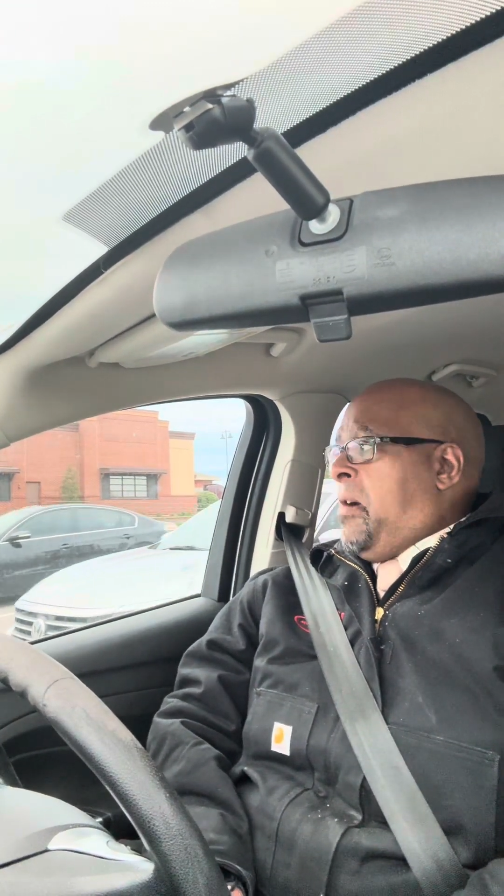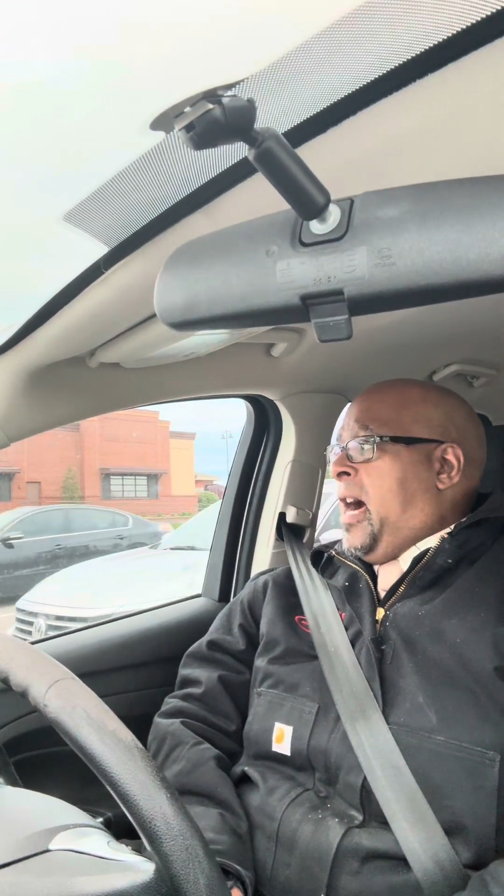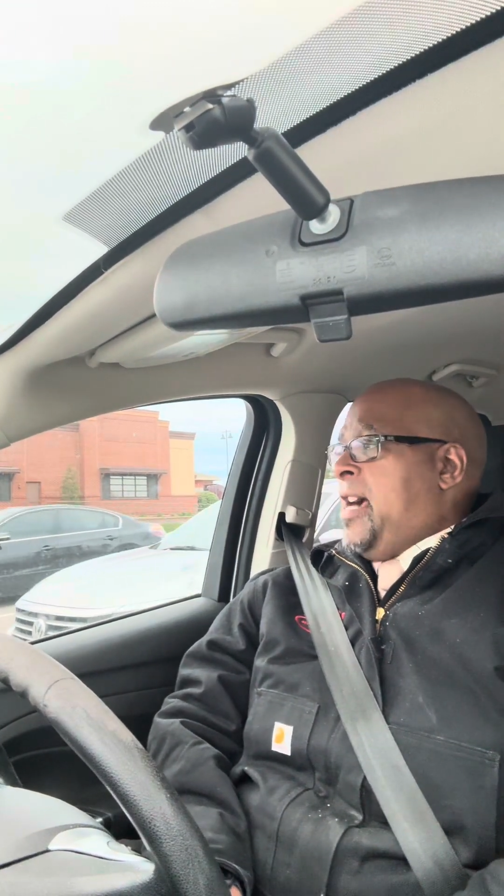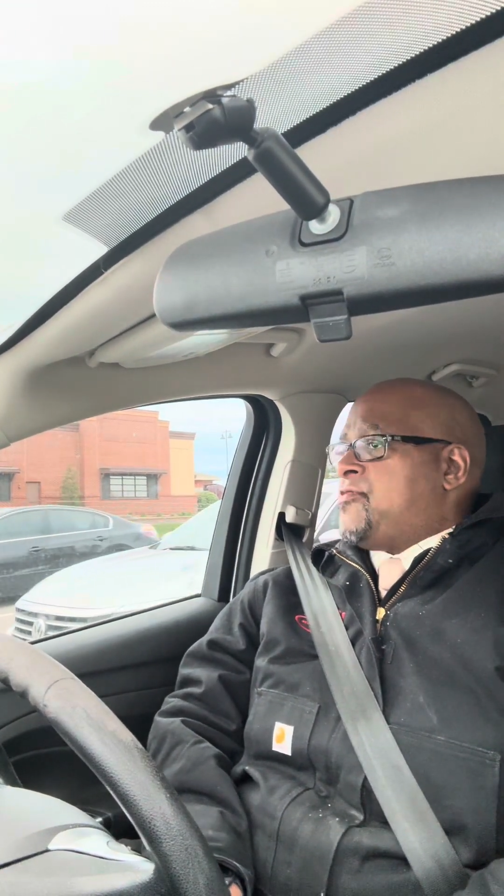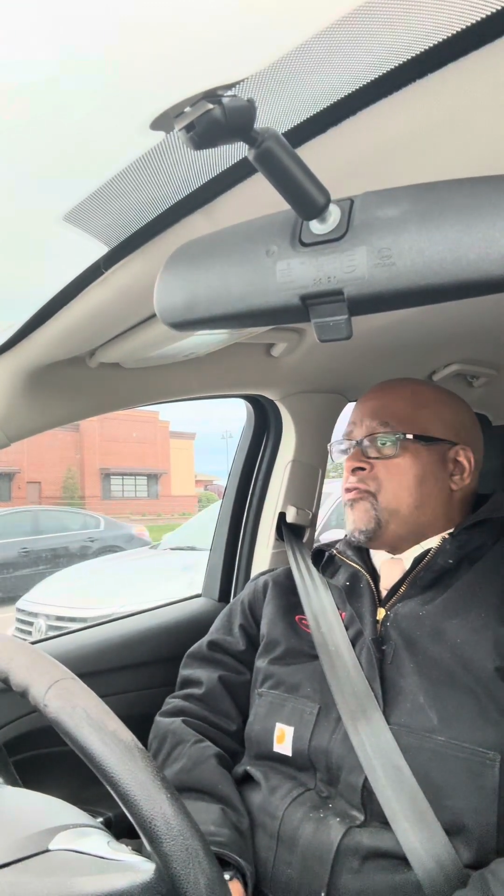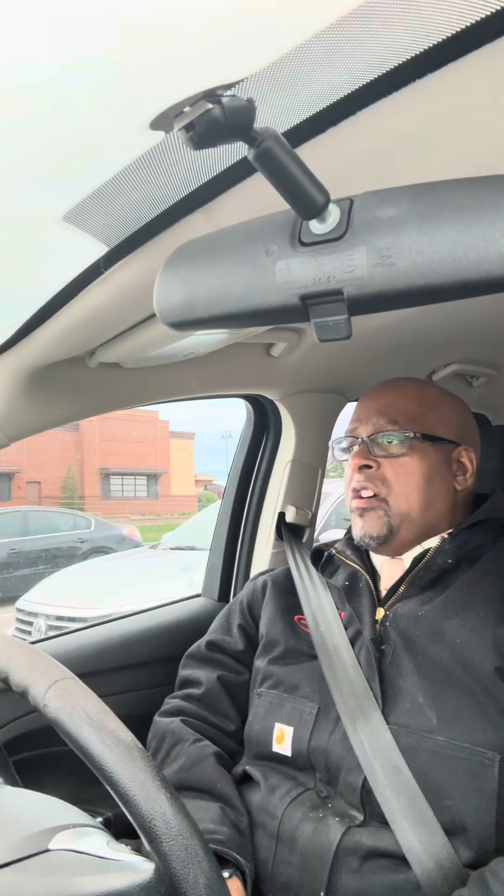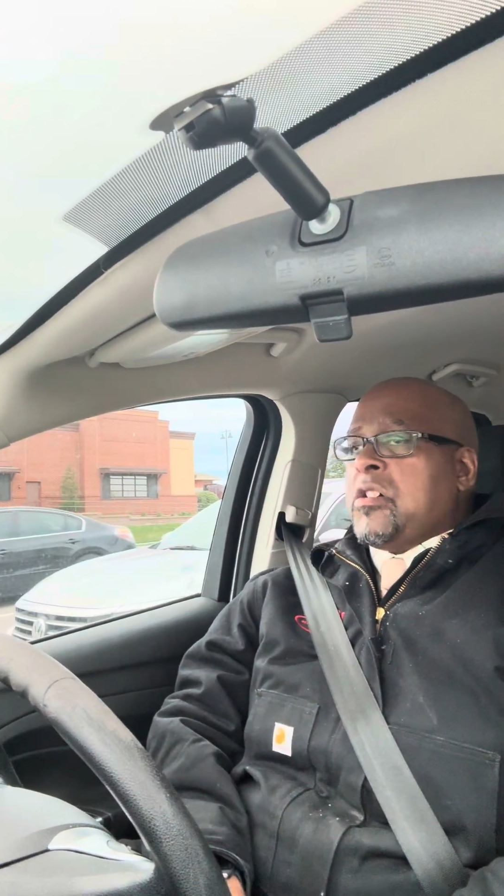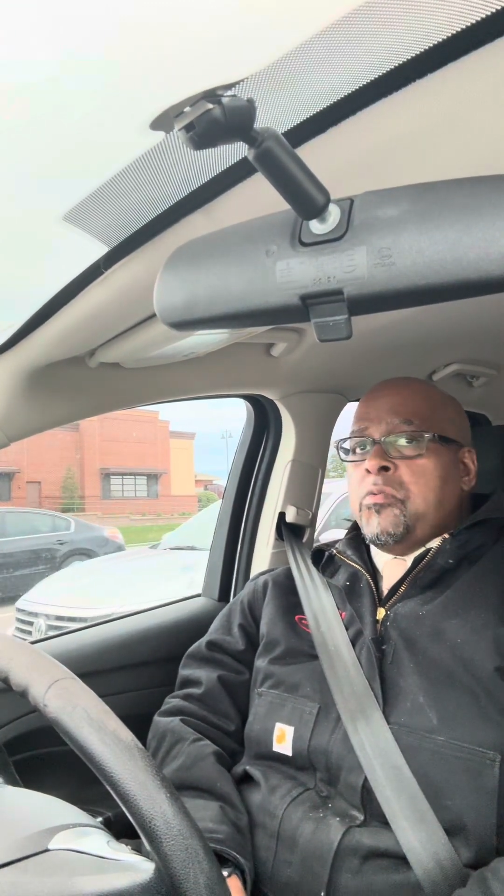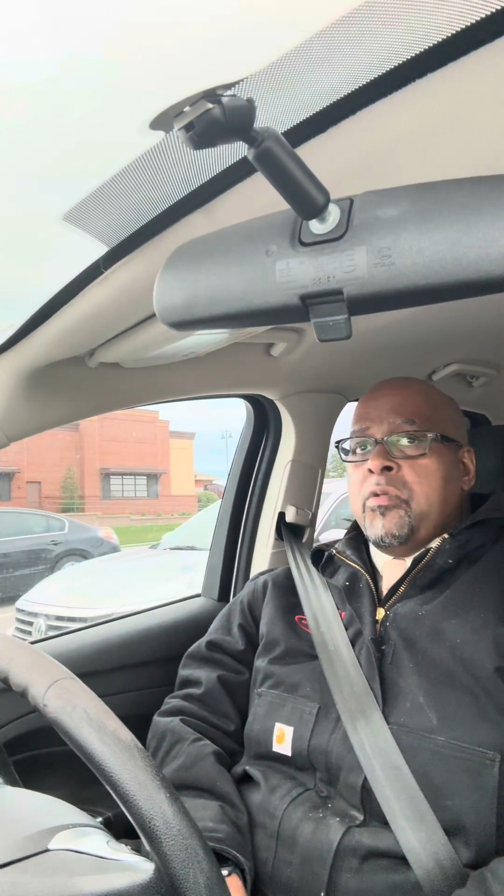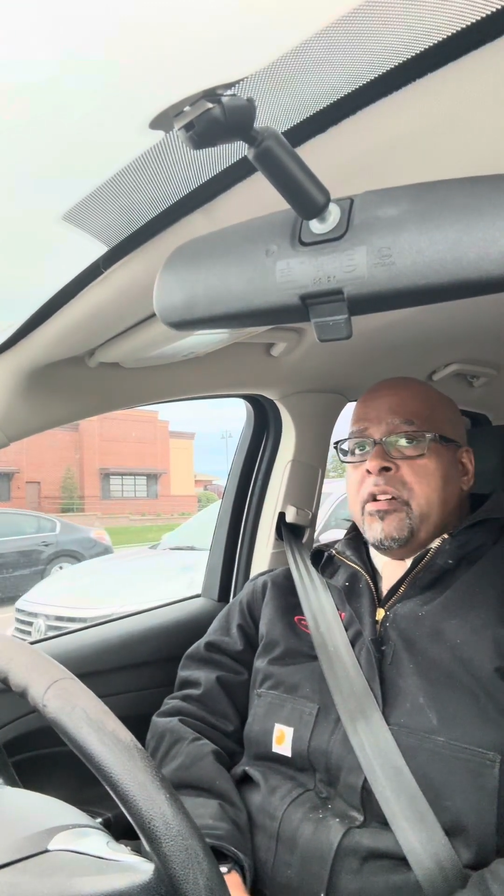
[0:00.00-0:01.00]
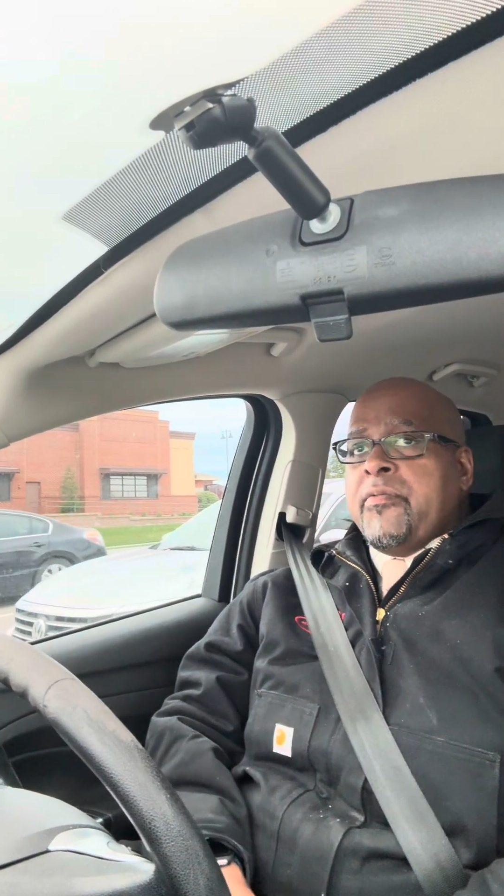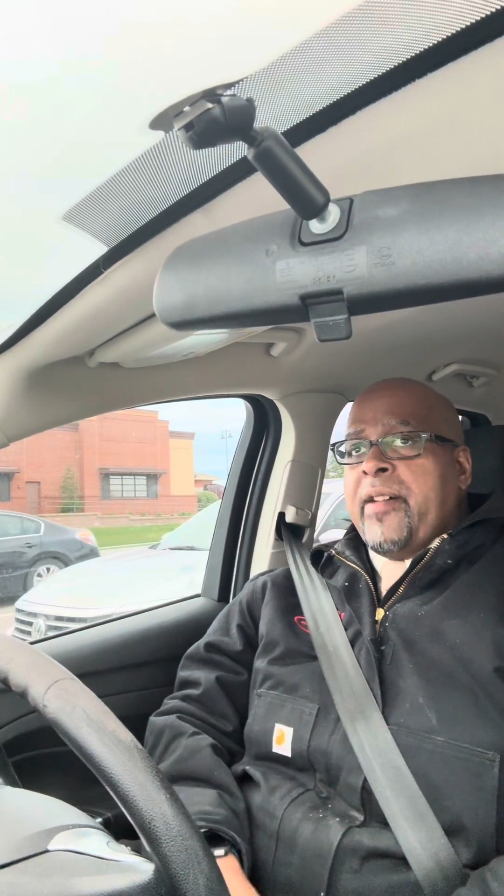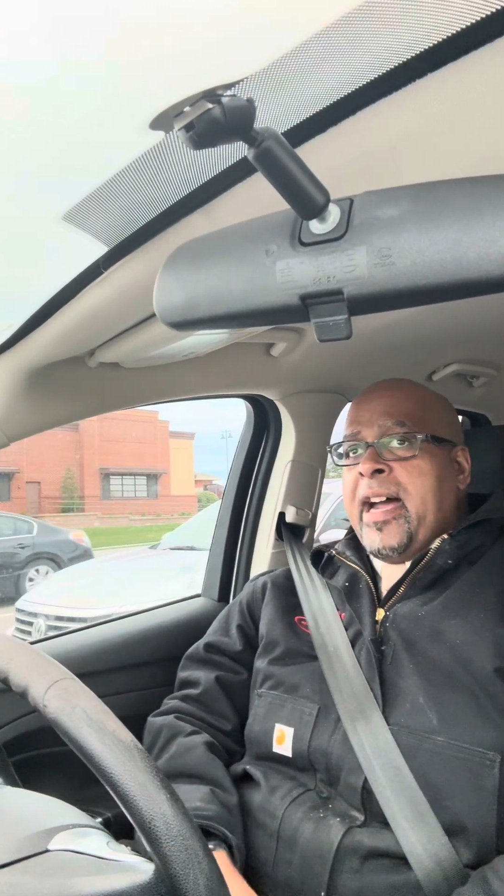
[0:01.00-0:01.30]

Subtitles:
I struggled with.